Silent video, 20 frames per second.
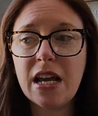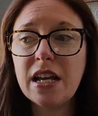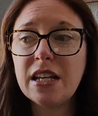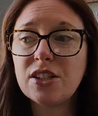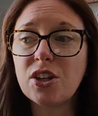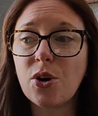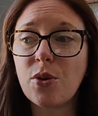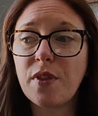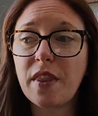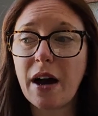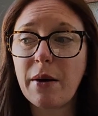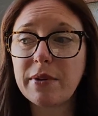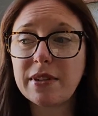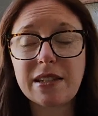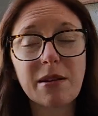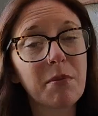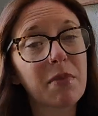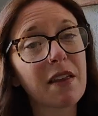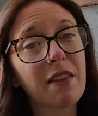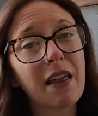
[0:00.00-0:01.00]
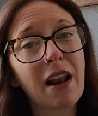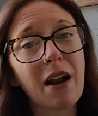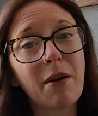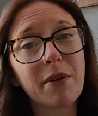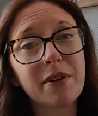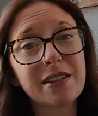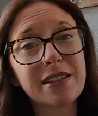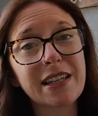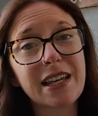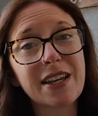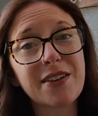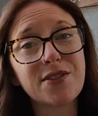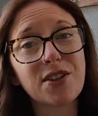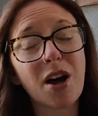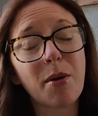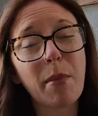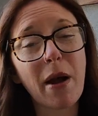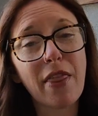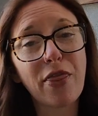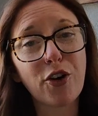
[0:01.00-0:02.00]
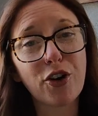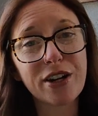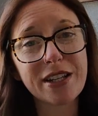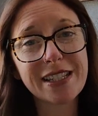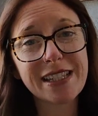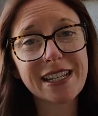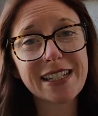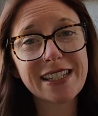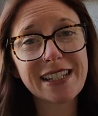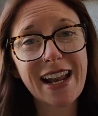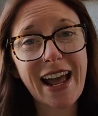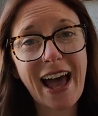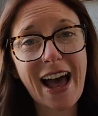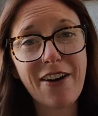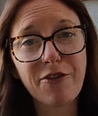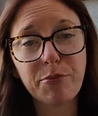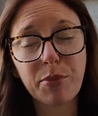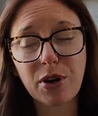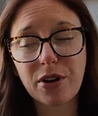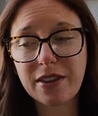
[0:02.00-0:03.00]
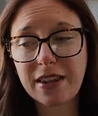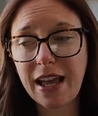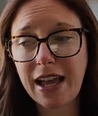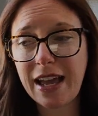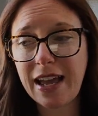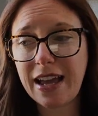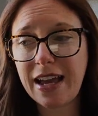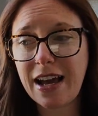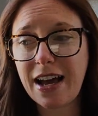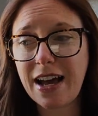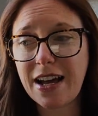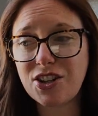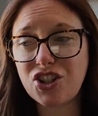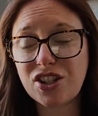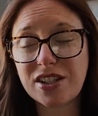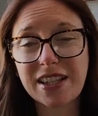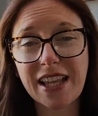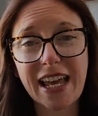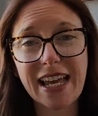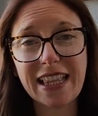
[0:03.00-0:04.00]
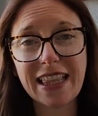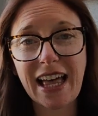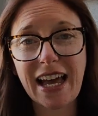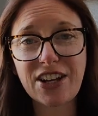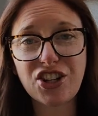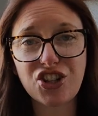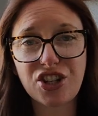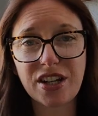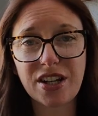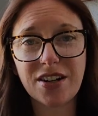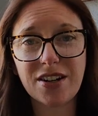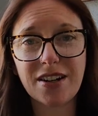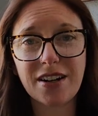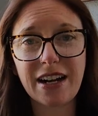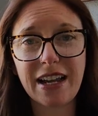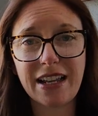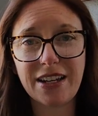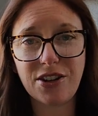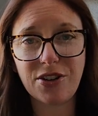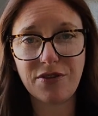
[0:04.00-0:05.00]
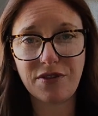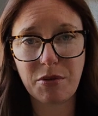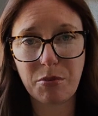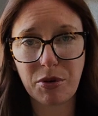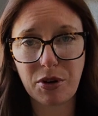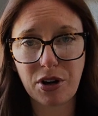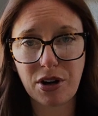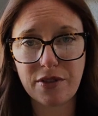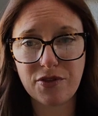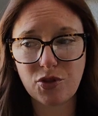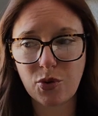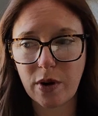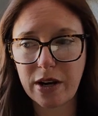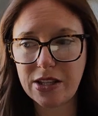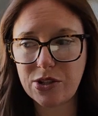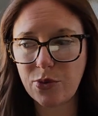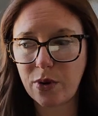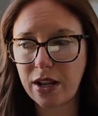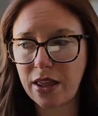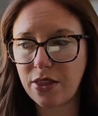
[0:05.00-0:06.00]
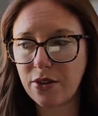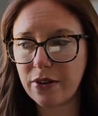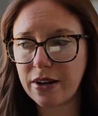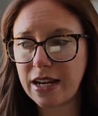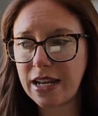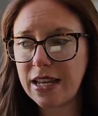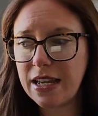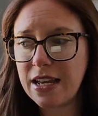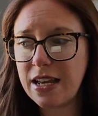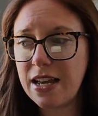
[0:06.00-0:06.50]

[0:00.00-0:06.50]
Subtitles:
So that was something that I received on my 36th and a half birthday, just late last year in November of 2023.